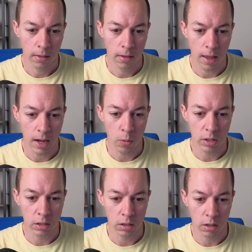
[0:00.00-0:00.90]
that anyone
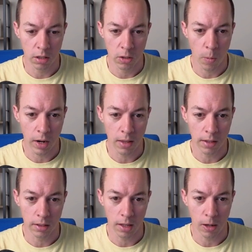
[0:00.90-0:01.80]
is going to dominate
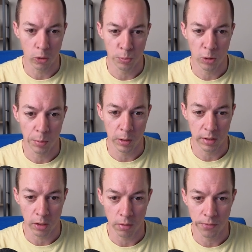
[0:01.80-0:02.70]
these sales purely because
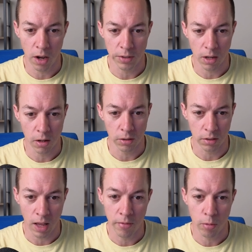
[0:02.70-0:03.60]
they got five stars
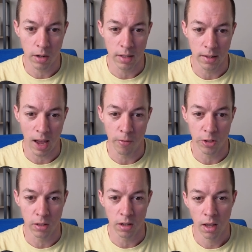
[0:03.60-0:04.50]
because everyone is
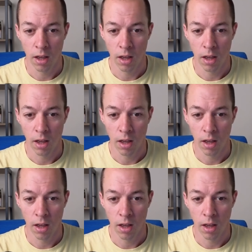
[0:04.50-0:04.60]
averaging